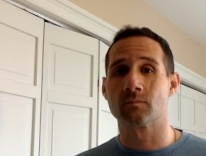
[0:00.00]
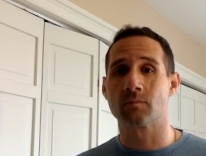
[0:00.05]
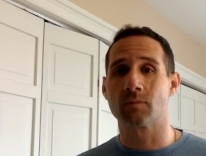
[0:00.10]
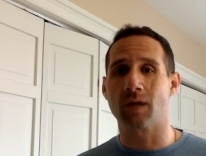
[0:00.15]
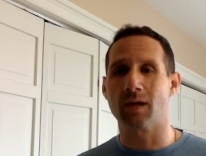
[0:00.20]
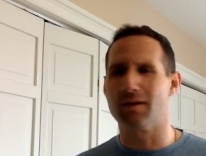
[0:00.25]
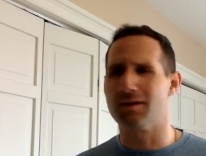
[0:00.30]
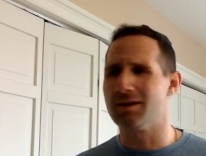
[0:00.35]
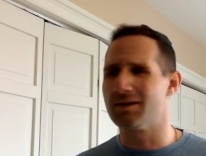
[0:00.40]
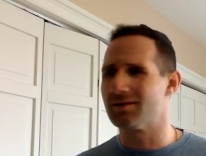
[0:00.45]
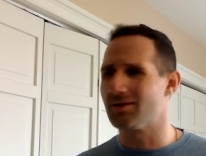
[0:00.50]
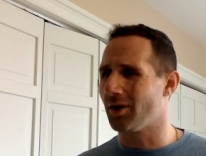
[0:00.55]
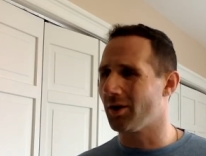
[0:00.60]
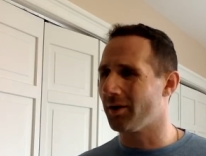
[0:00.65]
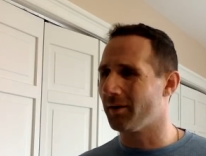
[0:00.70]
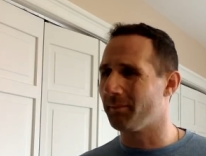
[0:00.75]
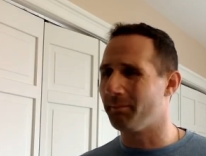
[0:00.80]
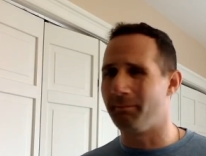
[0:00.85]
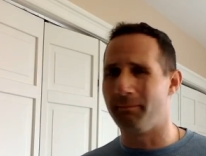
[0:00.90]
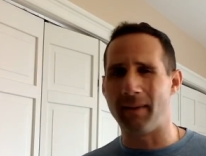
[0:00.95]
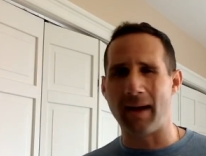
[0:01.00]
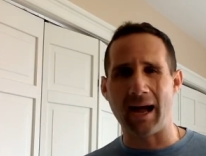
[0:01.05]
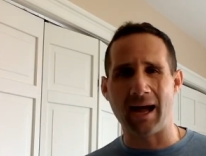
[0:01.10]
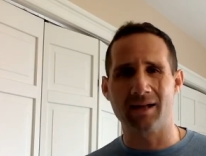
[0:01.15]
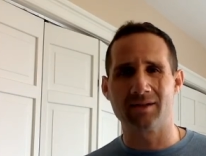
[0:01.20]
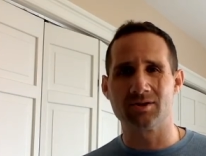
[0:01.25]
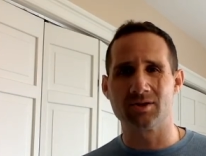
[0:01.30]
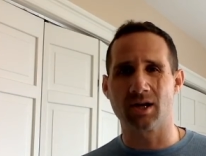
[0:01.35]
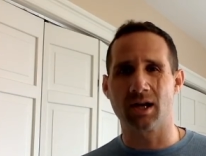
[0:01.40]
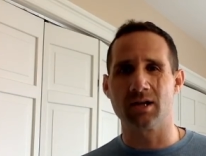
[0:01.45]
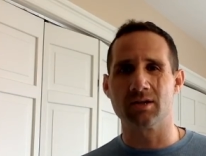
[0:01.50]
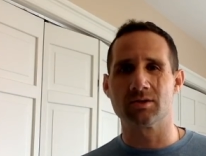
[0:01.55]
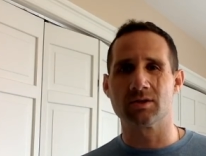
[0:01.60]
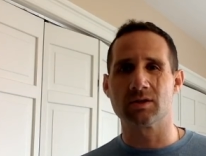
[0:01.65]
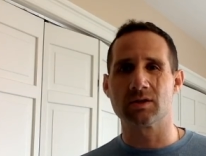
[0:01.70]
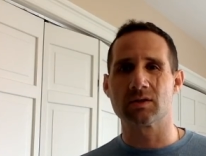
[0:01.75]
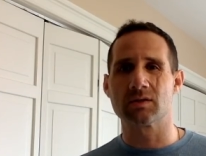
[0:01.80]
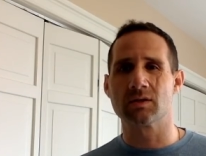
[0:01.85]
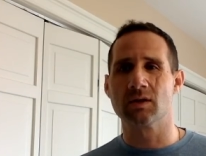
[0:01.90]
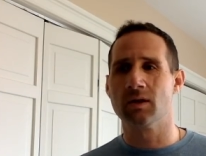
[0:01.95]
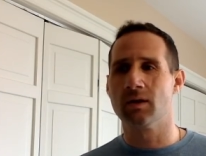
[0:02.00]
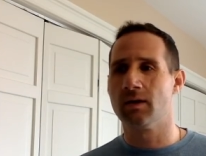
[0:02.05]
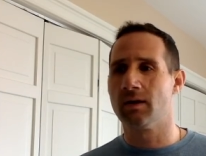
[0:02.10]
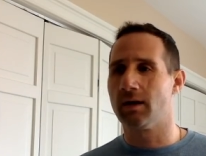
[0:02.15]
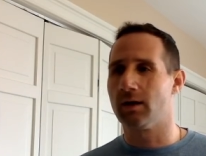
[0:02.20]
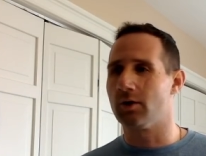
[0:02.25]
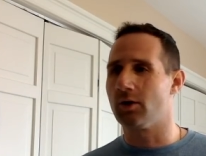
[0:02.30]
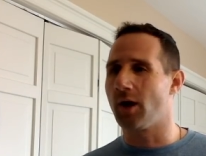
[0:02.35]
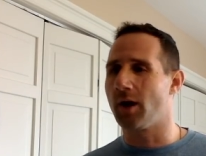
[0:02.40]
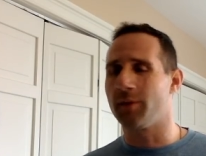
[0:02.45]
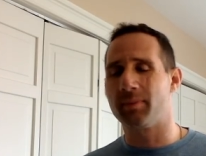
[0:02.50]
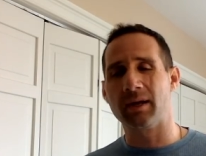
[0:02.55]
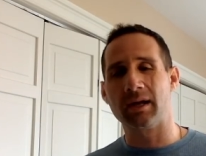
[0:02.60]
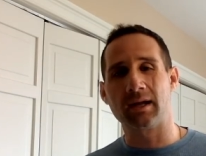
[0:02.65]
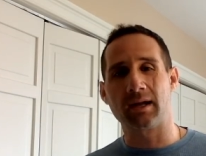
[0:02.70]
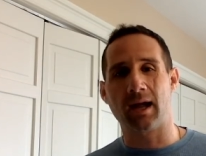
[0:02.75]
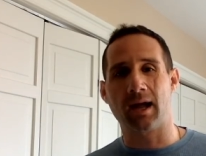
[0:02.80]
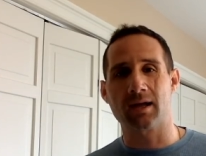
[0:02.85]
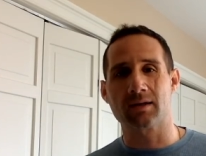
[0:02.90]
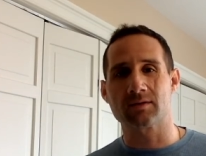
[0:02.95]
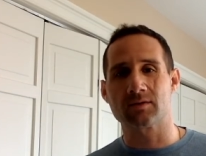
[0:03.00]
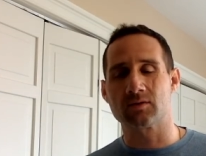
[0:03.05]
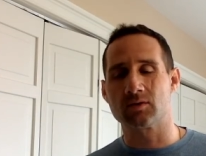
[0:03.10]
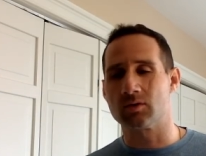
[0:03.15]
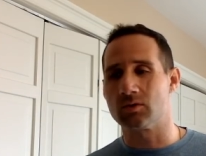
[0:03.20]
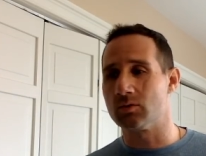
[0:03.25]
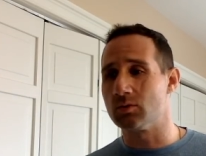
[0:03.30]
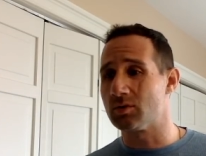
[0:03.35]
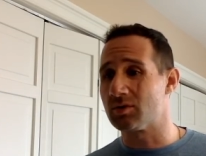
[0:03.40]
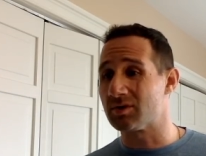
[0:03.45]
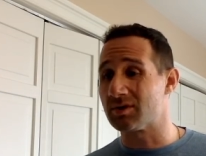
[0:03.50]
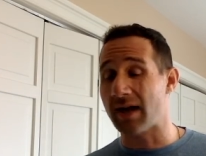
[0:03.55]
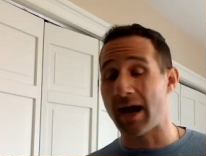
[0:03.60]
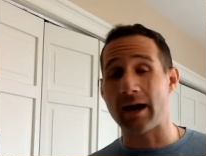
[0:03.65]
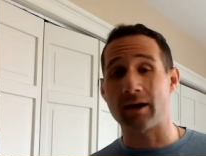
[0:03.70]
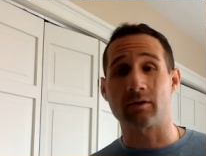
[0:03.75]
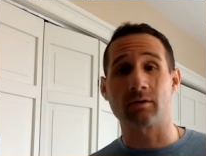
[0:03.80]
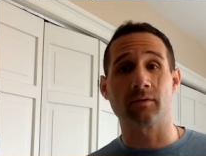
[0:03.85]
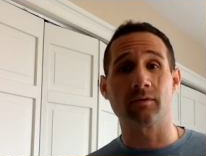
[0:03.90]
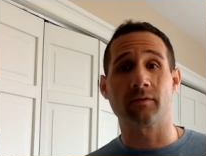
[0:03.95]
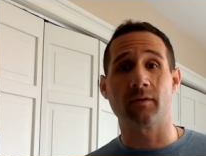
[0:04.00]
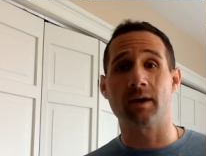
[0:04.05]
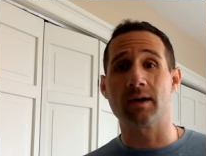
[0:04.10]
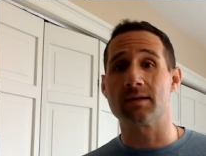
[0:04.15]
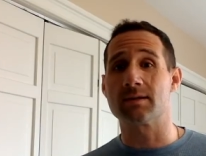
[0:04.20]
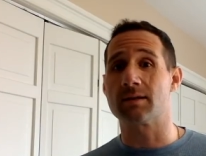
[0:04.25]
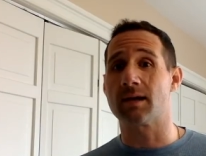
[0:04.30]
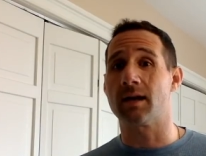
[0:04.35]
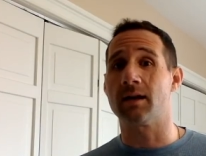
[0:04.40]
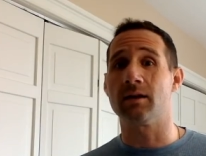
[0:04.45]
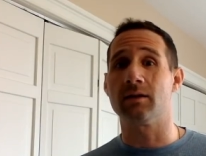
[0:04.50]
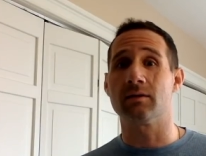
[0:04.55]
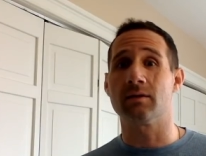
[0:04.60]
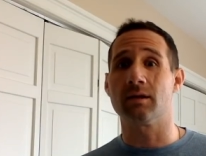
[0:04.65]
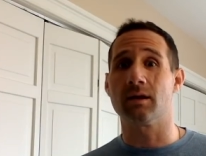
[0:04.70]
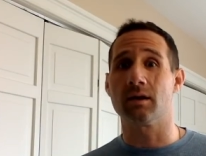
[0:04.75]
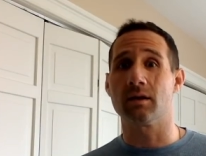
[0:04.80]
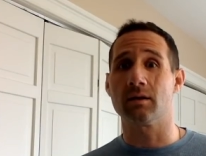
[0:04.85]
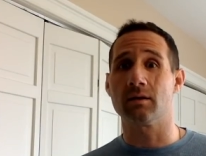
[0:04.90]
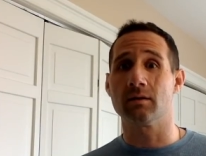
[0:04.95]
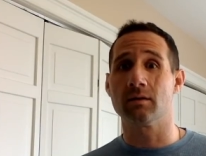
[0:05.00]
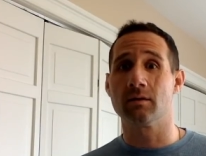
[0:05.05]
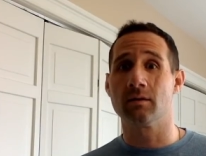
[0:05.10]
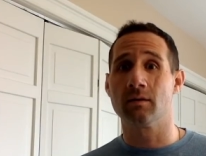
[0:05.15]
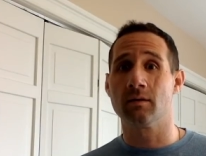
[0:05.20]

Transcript: And these aren't bad changes. You're not being asked to sacrifice anything.